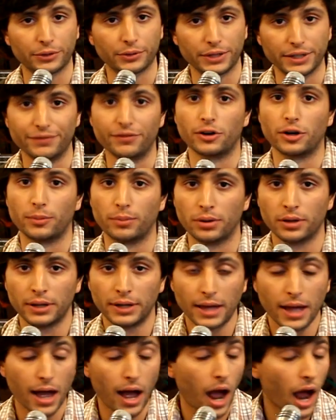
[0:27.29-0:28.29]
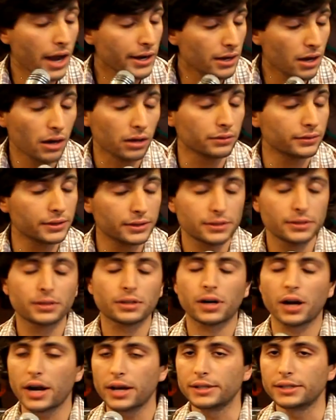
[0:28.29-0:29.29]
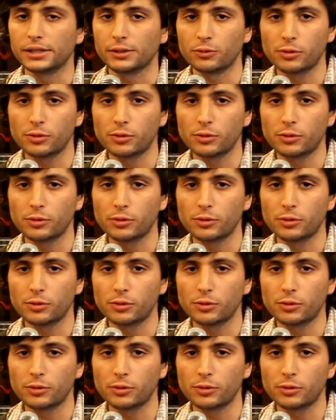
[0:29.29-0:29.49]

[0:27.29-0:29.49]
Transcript: reverb. I know, this is crazy.